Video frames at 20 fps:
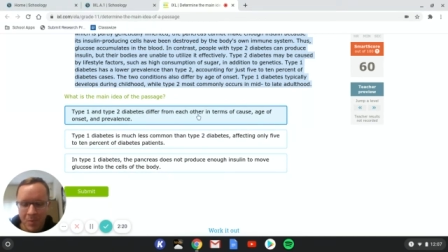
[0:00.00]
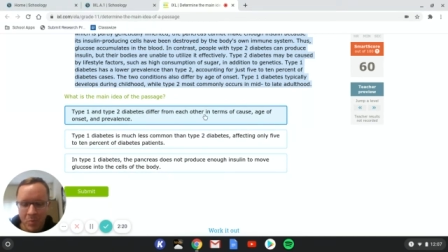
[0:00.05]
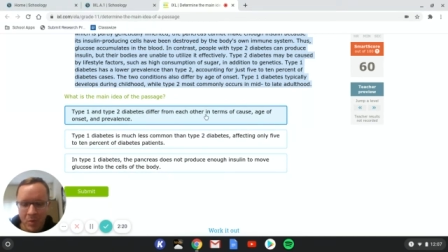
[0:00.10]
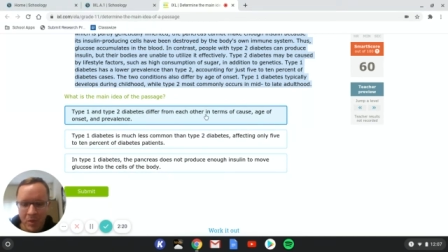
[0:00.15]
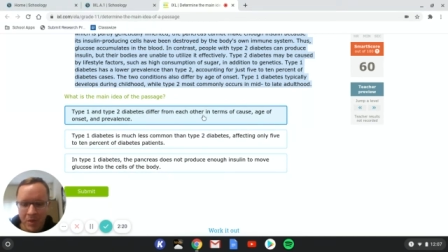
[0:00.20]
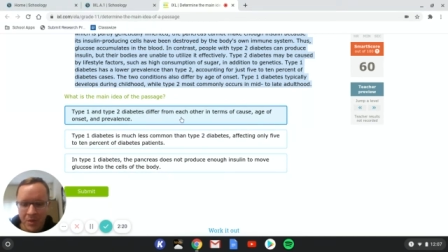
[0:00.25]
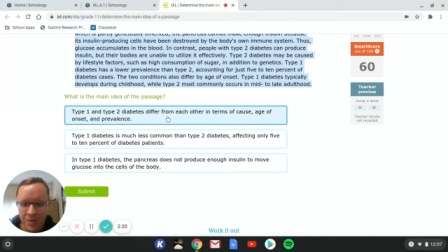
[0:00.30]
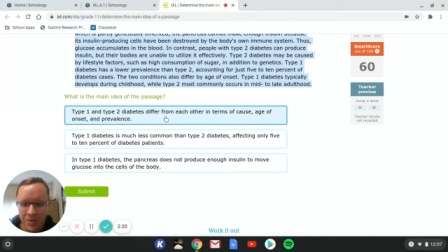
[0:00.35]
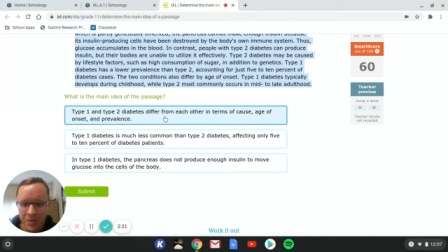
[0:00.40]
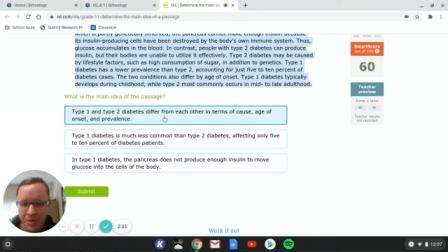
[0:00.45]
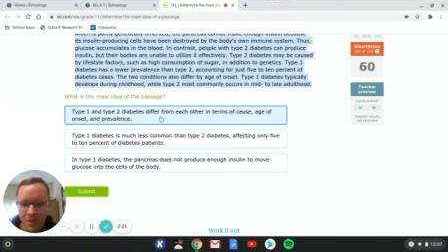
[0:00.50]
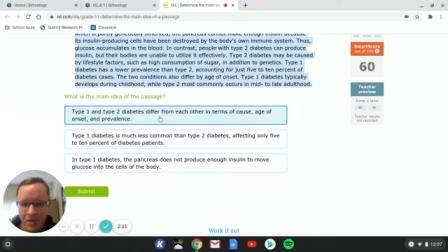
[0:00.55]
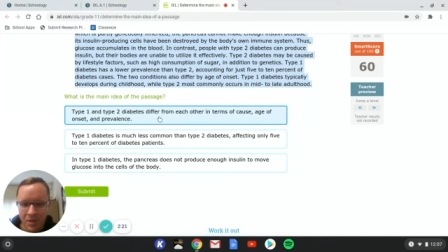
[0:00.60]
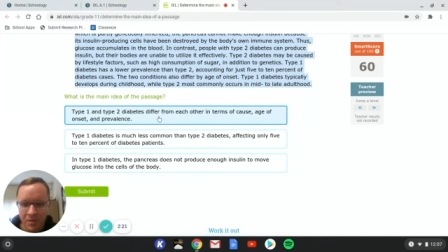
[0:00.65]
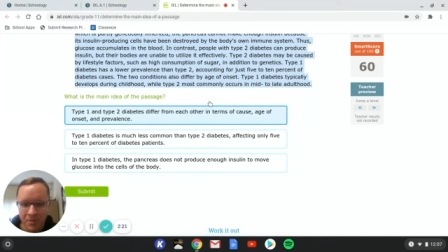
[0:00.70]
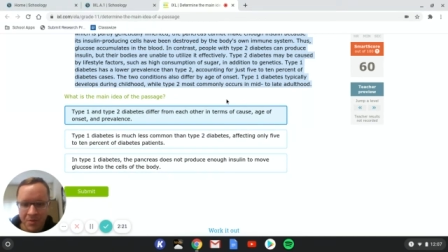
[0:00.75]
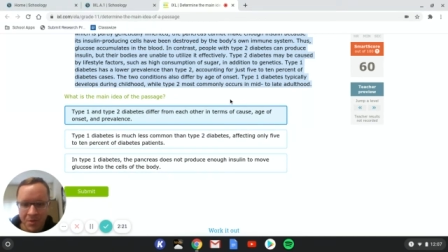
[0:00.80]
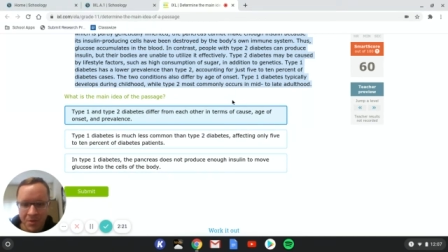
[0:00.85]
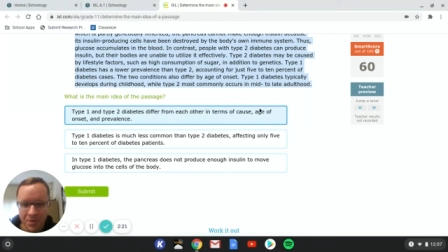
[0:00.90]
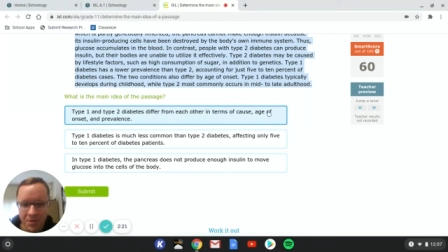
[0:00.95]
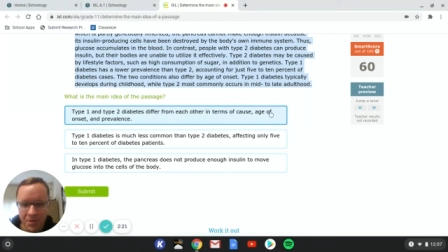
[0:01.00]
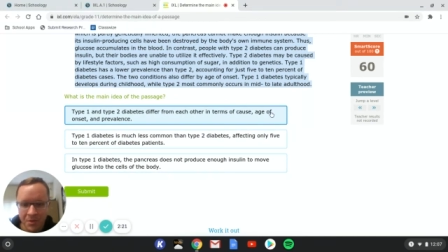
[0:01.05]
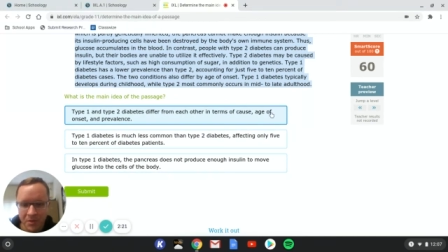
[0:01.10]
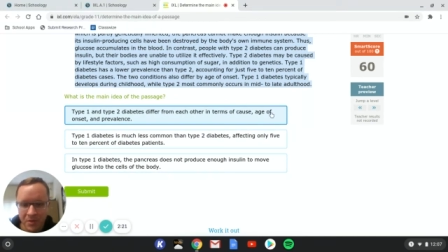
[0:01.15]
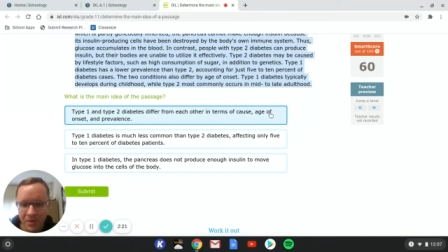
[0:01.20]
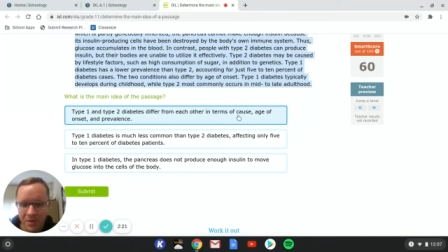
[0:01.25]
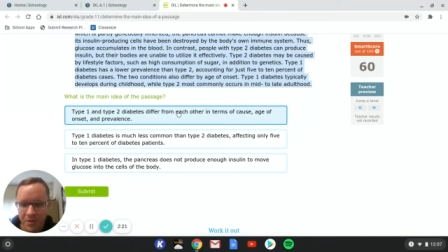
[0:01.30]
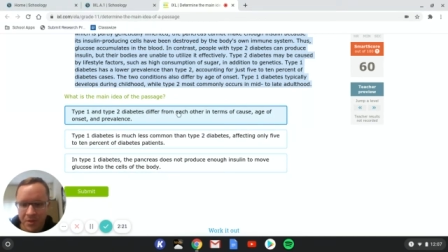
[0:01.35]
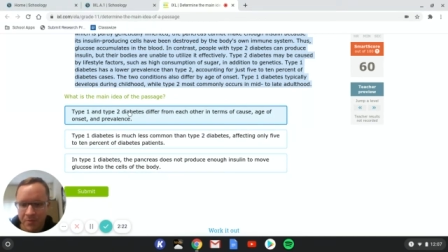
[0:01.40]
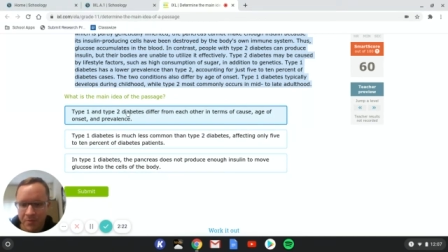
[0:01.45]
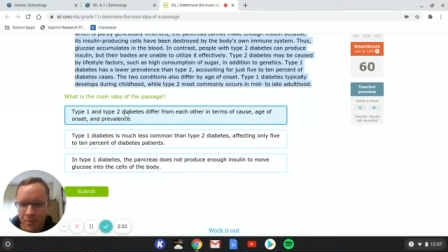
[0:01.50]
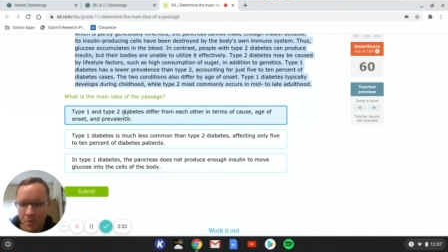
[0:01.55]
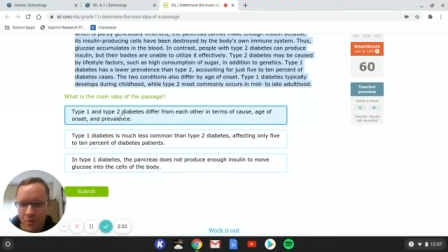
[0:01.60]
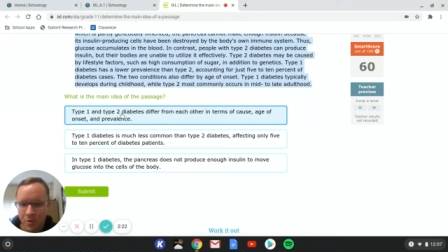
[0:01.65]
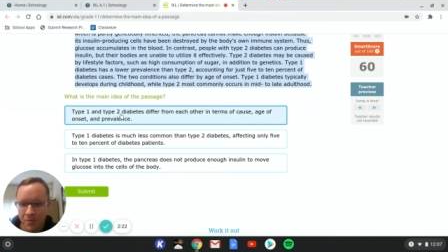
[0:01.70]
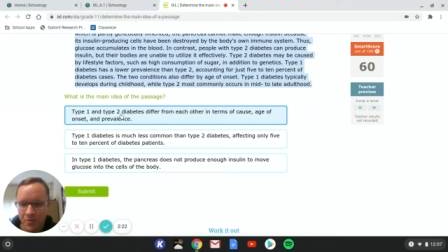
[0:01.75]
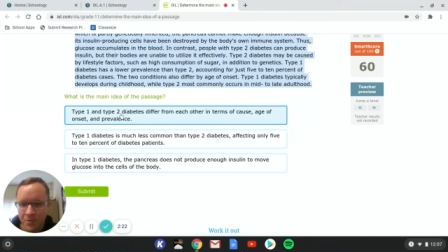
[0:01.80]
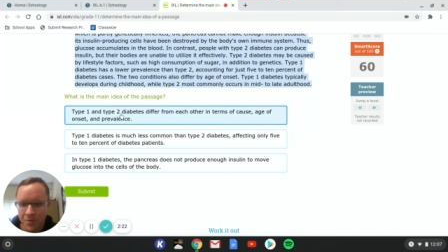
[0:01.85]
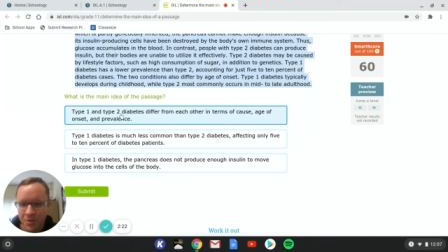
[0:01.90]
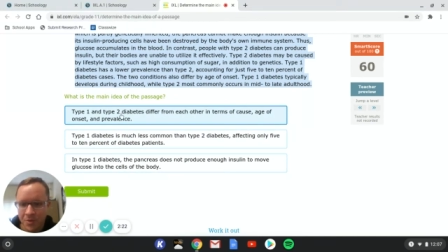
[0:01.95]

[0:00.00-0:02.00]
Because it gives us a list of all of those